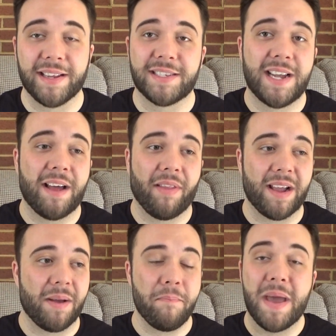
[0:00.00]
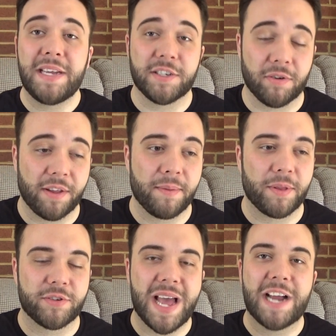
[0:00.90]
It's not like amazing or anything,
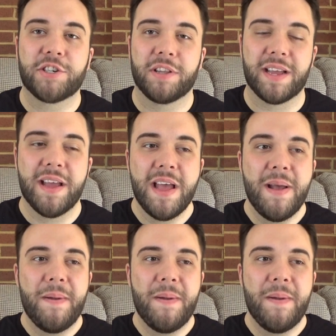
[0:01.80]
but there's actually